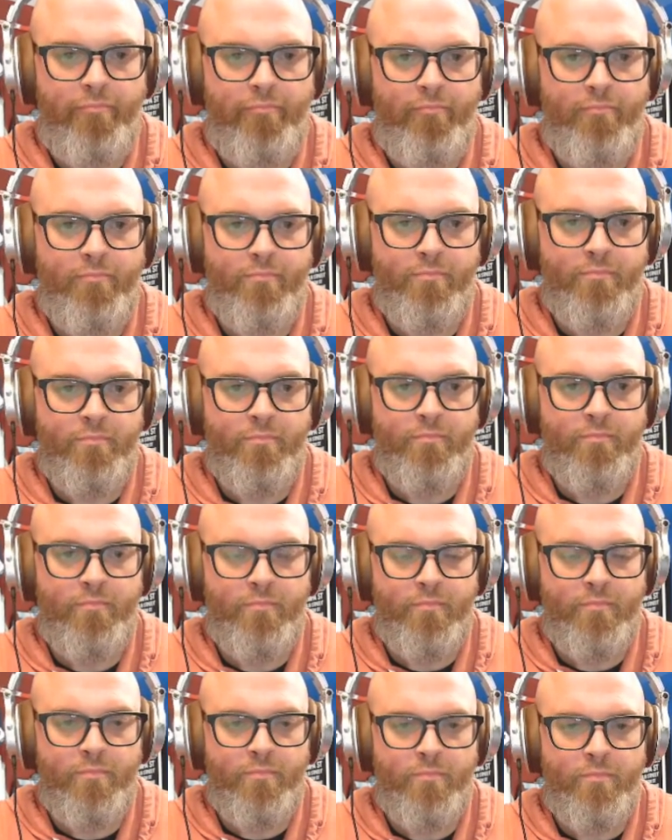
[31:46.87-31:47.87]

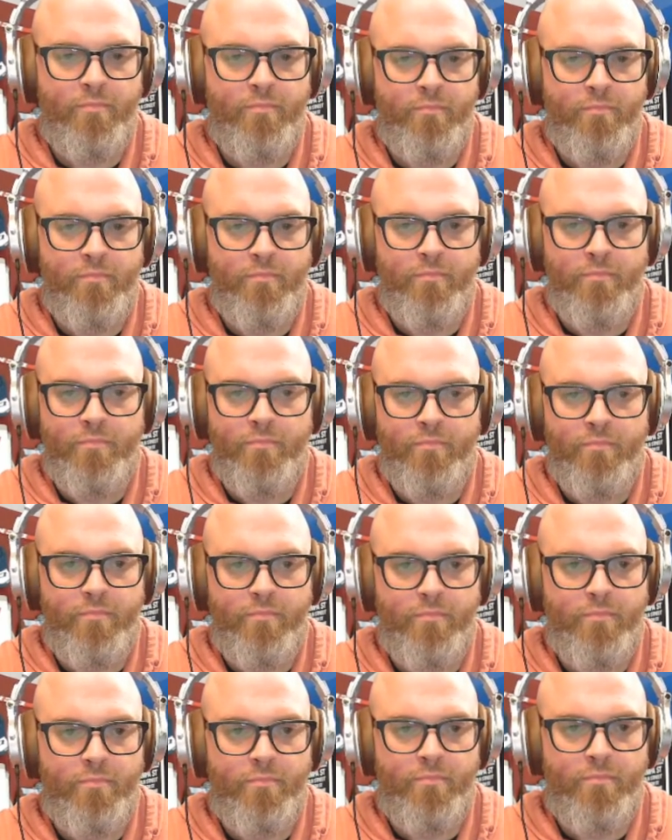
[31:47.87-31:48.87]

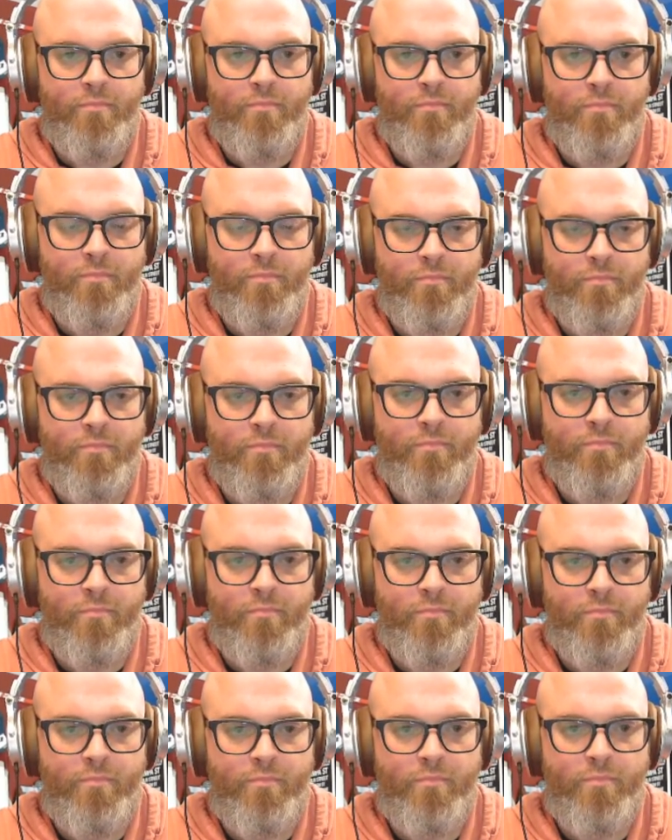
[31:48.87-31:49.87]

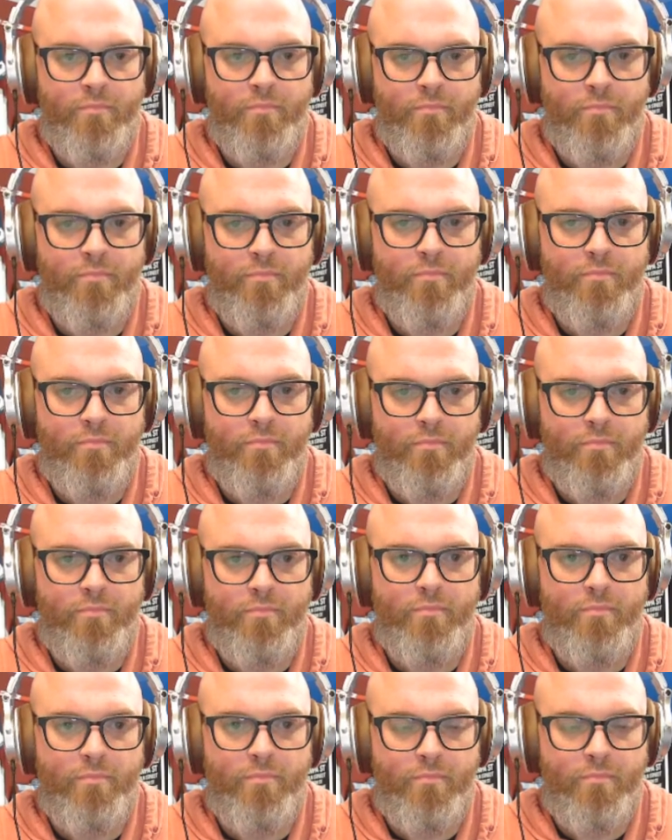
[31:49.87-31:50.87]

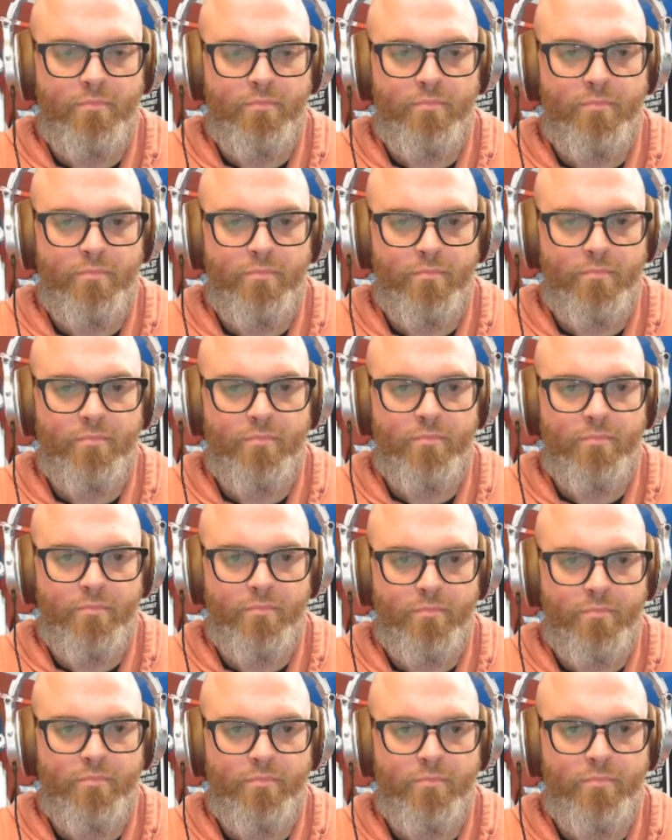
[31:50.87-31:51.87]

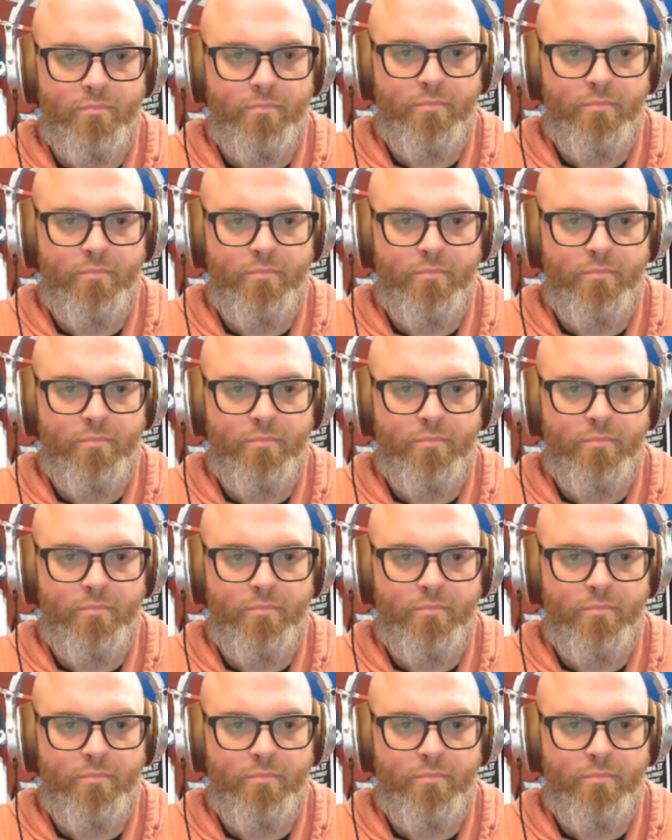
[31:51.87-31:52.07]
This person isn't speaking.